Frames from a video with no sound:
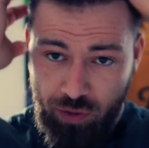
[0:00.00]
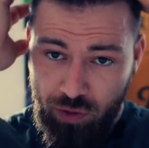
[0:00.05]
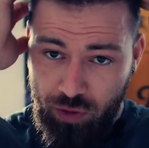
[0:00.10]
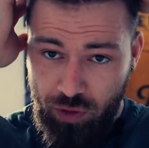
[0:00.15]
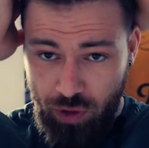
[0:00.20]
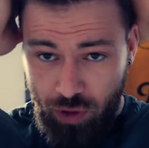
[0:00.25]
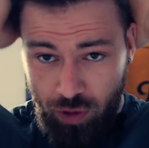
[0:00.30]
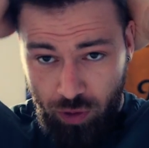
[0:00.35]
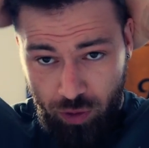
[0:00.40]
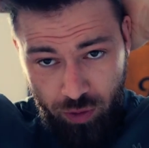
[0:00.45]

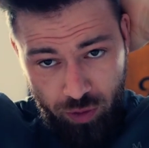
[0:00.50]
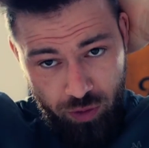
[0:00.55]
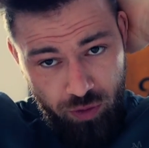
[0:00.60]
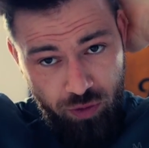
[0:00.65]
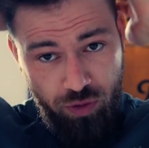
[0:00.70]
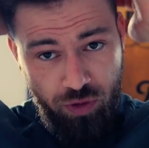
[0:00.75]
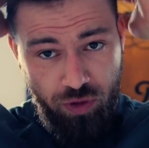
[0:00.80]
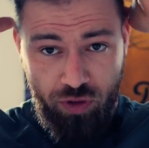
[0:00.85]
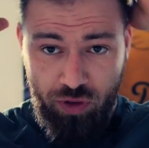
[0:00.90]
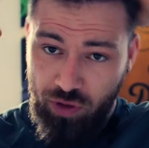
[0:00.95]
you know,
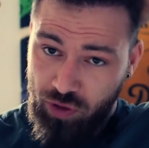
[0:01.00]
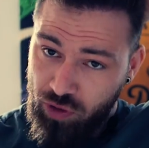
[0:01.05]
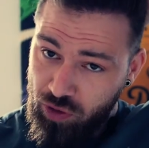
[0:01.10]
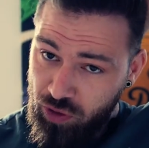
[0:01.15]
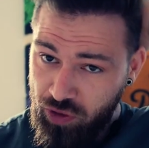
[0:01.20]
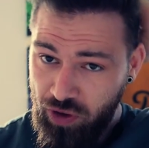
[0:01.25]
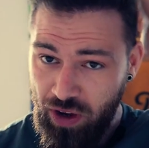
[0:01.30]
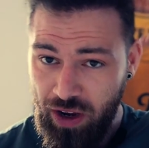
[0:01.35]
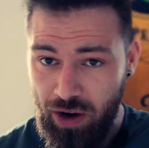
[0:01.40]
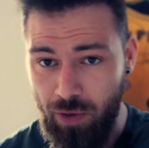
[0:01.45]

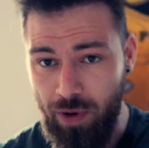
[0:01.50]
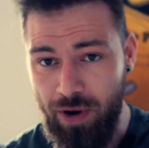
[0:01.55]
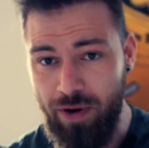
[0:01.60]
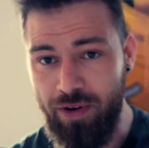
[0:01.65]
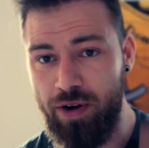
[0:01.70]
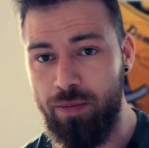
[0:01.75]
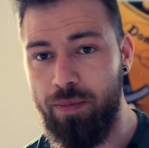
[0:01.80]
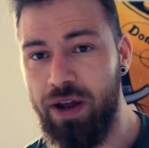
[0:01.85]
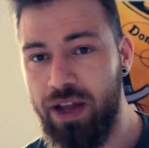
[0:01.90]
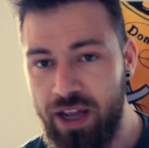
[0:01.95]
take
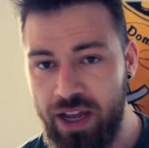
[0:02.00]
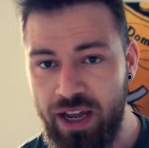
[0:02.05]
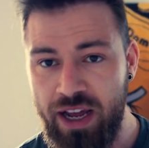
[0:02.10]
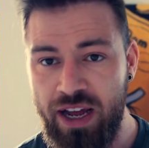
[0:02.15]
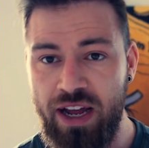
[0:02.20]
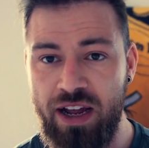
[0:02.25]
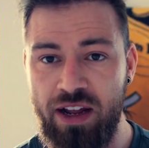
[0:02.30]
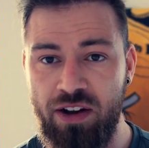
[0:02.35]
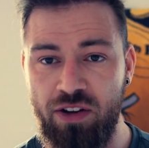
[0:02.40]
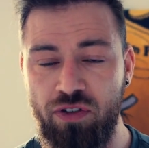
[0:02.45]
around in my
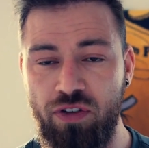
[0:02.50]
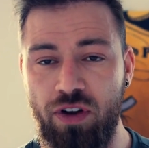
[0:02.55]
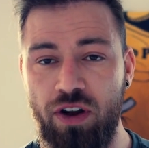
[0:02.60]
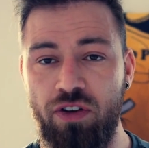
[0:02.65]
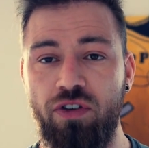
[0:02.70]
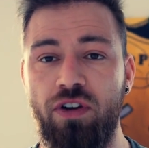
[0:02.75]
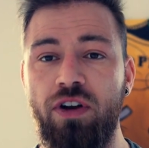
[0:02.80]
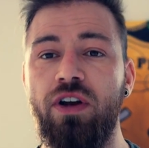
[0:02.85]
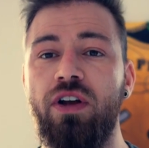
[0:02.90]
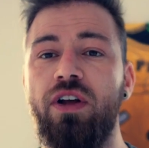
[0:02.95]
hair and such.